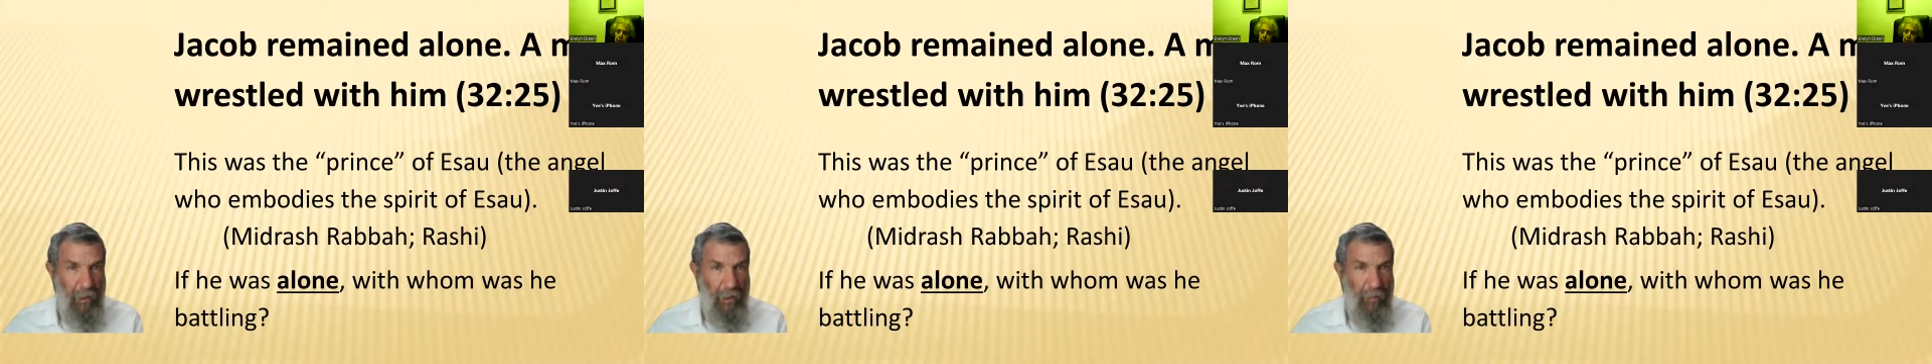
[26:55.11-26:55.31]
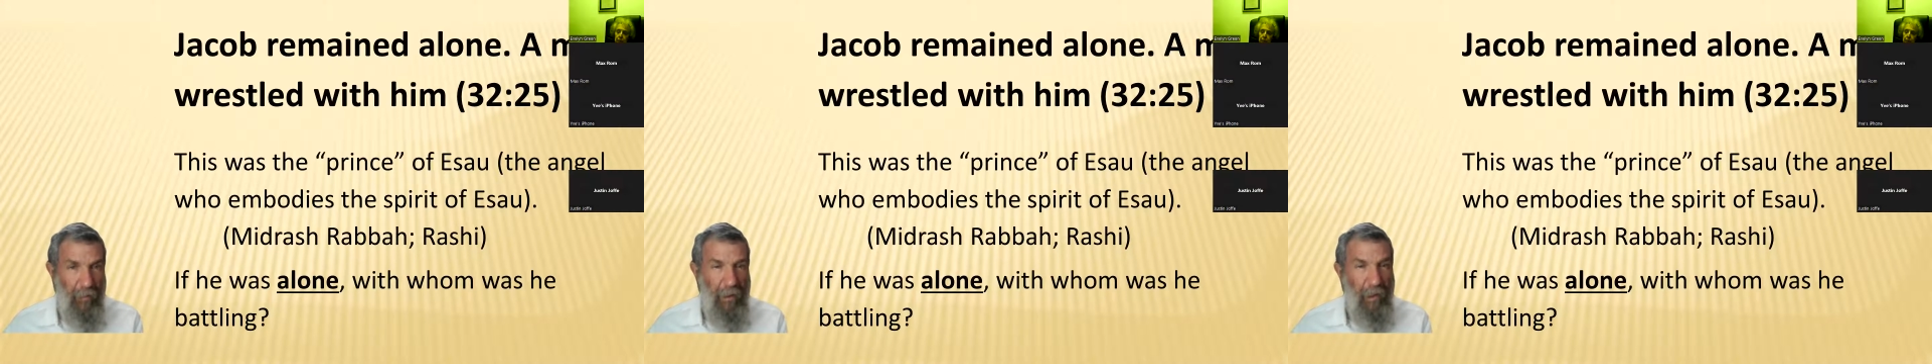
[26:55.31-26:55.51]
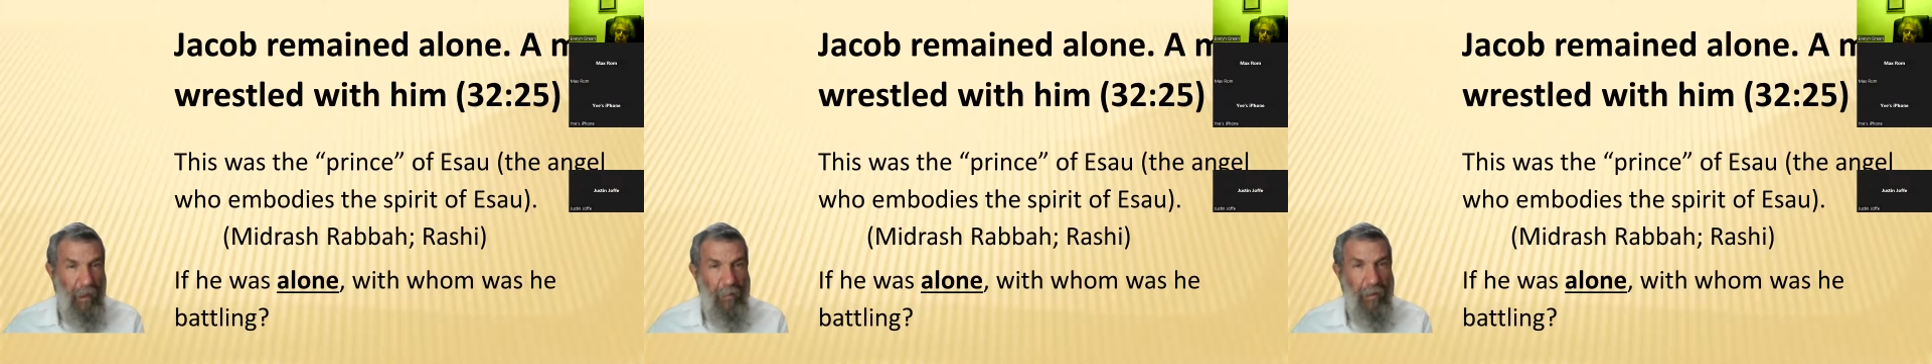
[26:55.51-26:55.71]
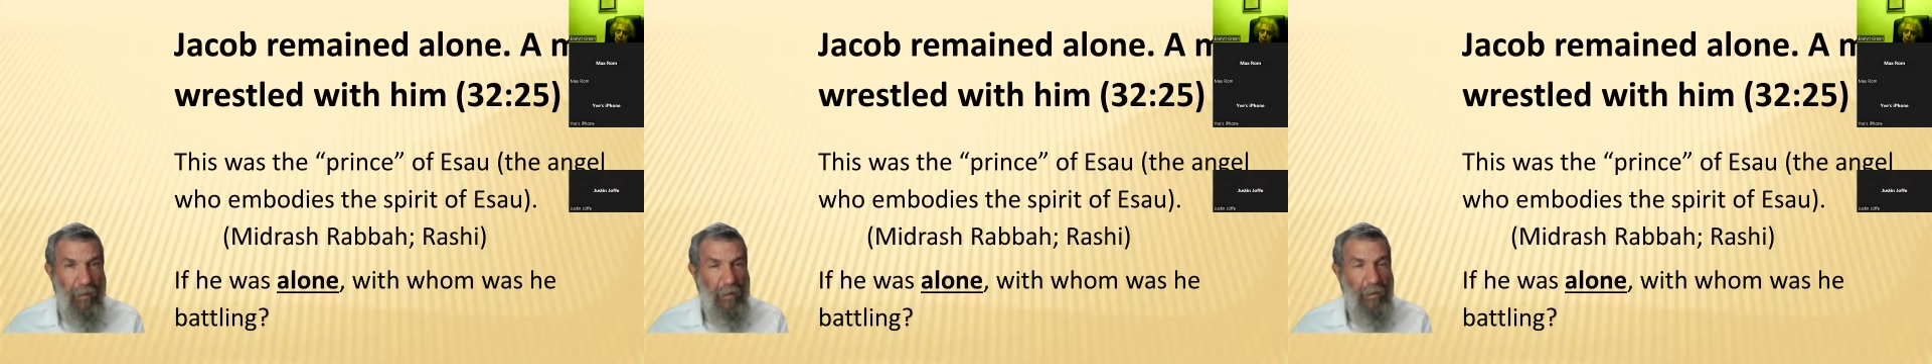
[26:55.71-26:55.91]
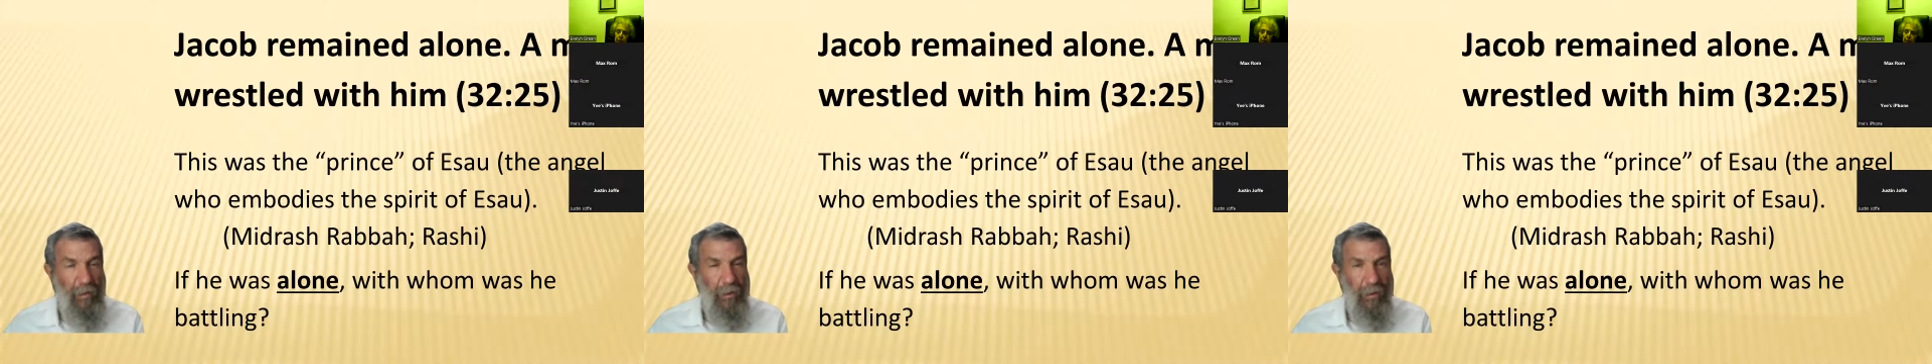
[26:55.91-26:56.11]
and we come
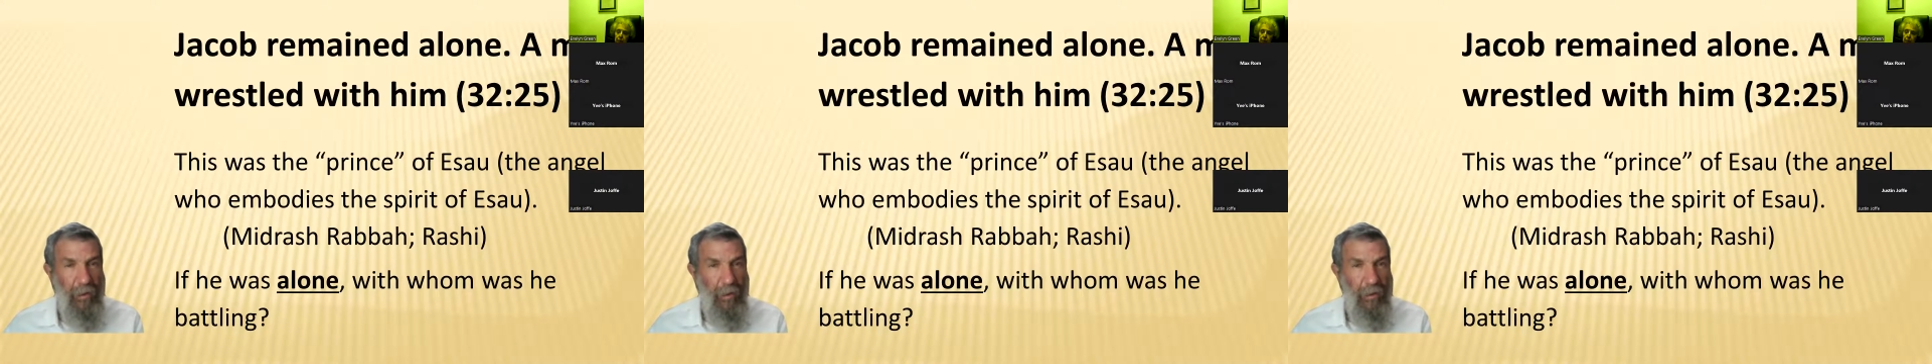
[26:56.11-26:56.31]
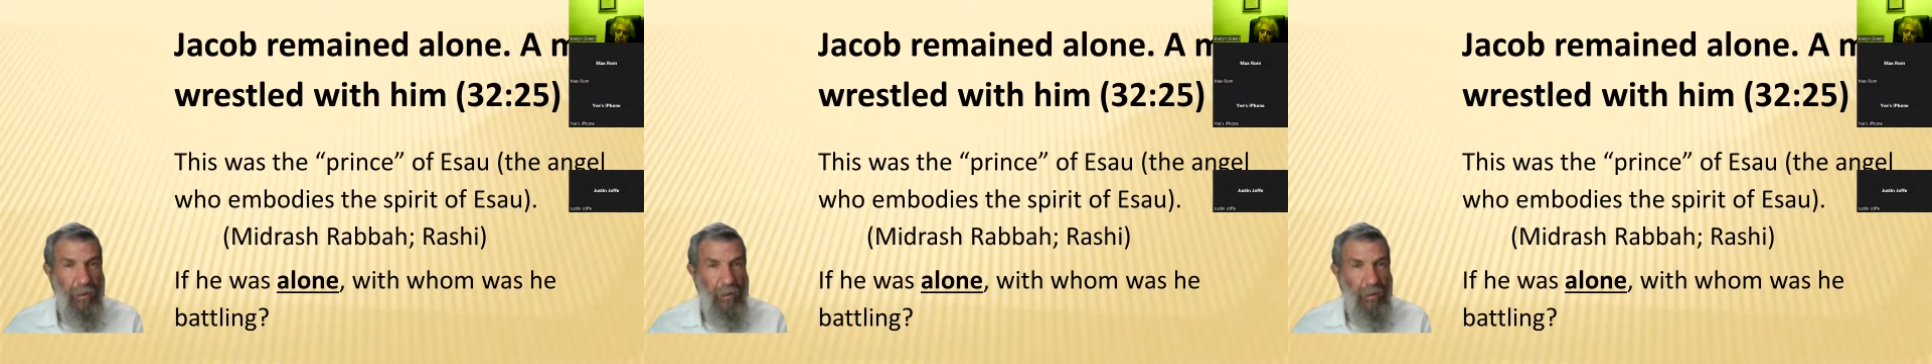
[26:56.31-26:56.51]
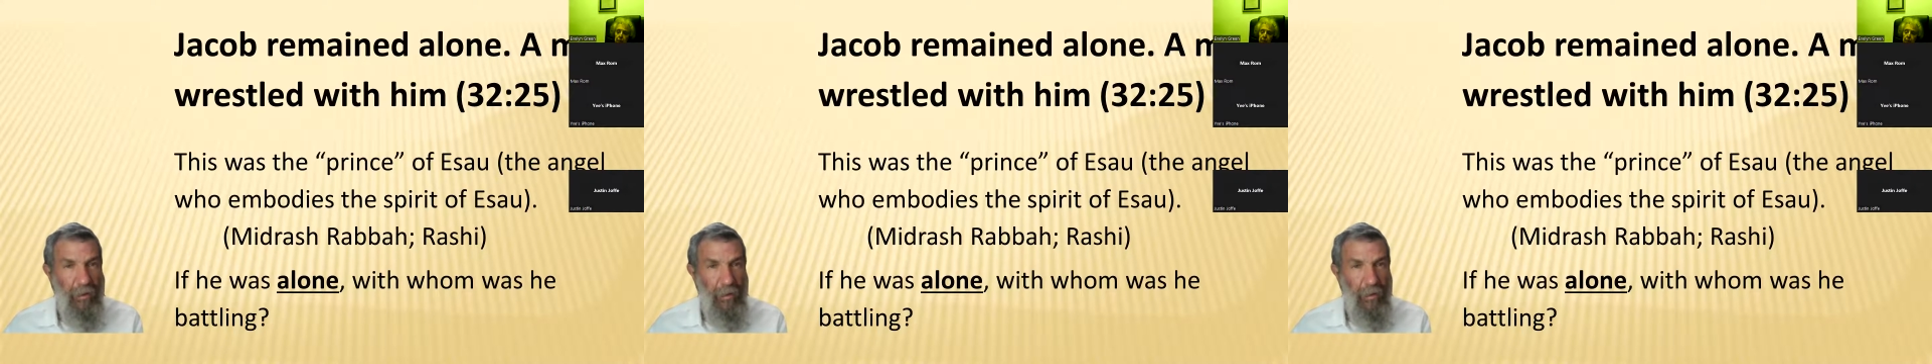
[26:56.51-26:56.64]
out strong,